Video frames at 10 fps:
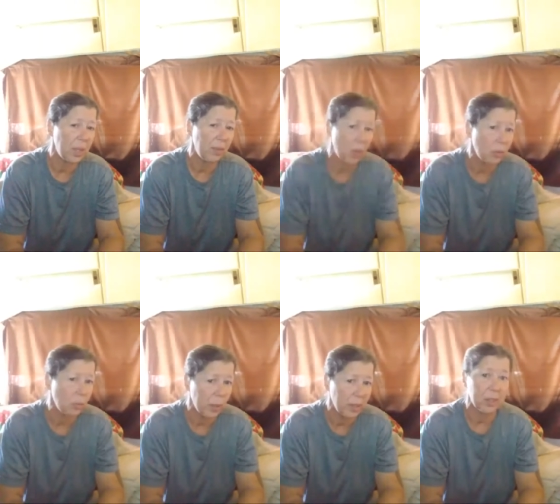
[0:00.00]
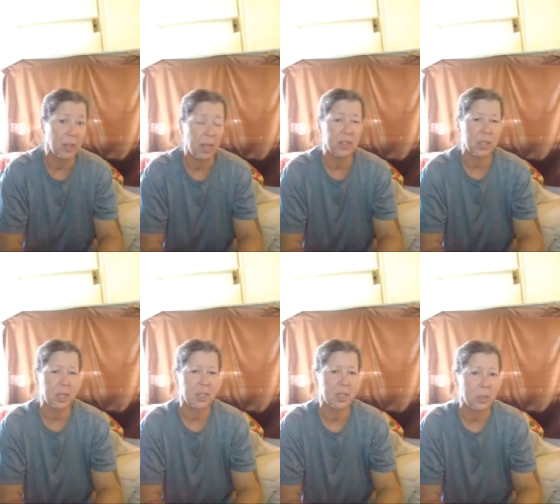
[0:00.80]
phone with the livestock
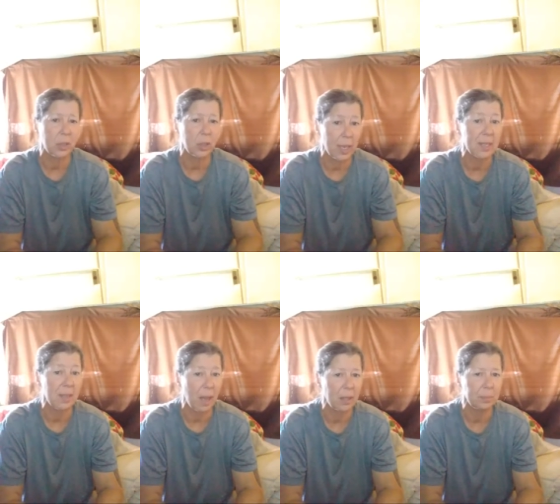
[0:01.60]
inspector last night.